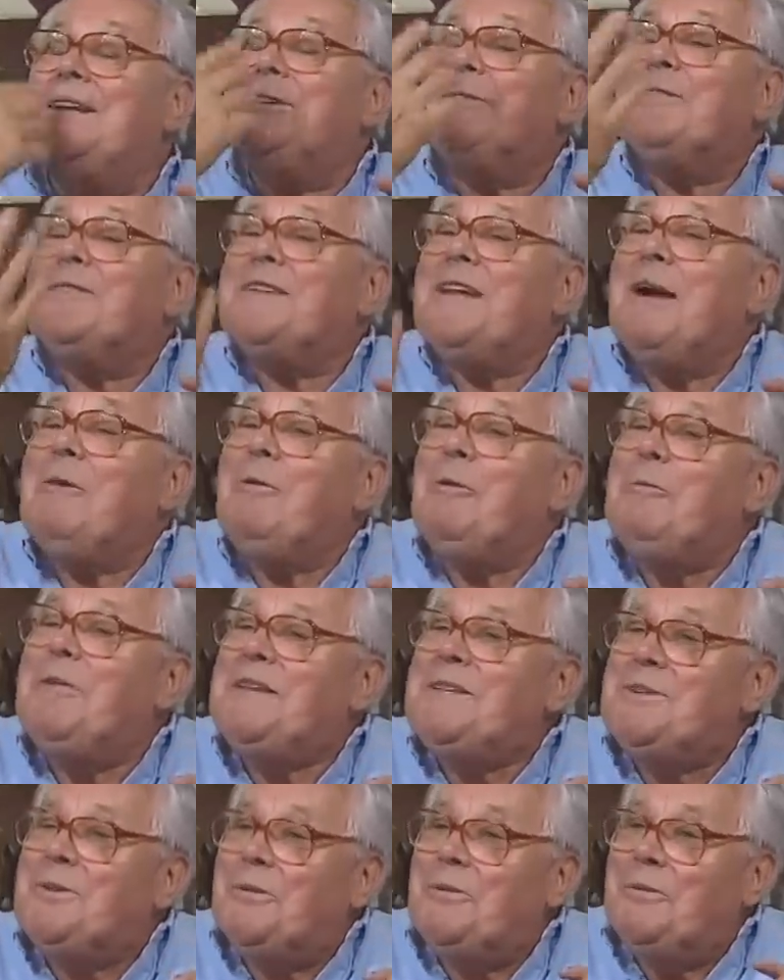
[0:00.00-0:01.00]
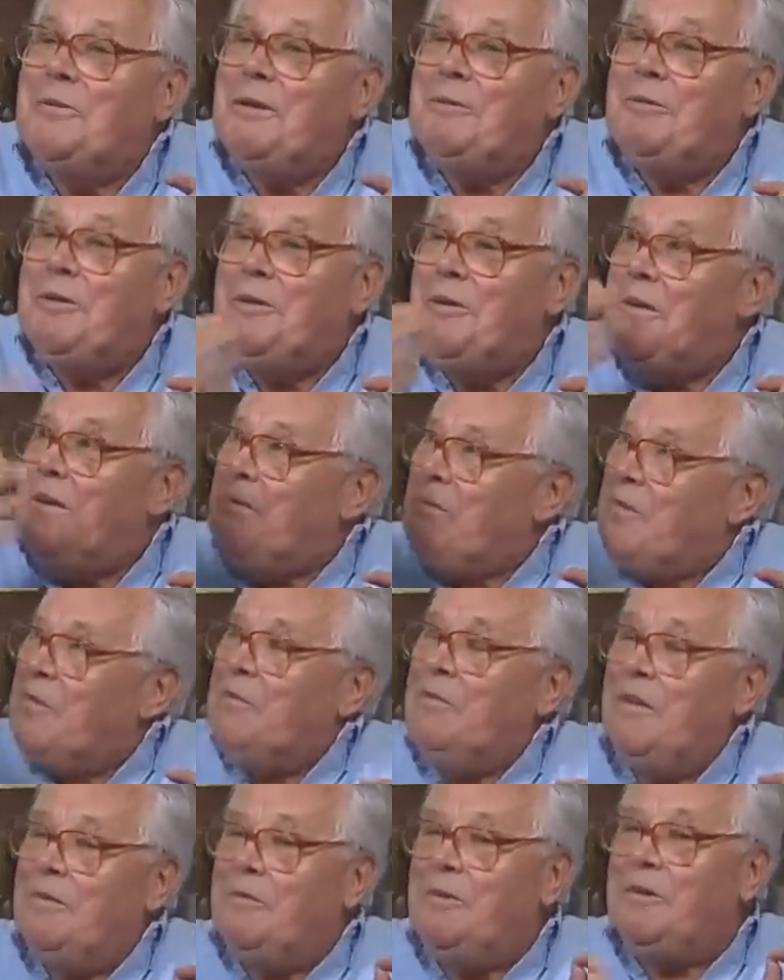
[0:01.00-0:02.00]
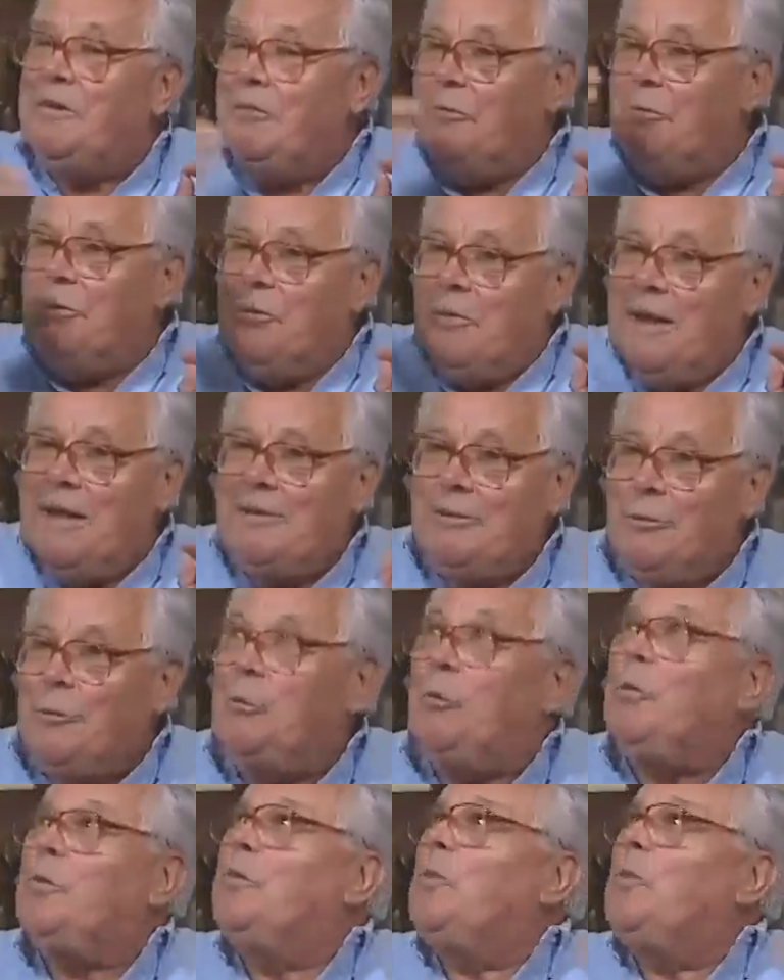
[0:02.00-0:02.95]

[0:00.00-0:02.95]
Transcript: was our whistle when we went to,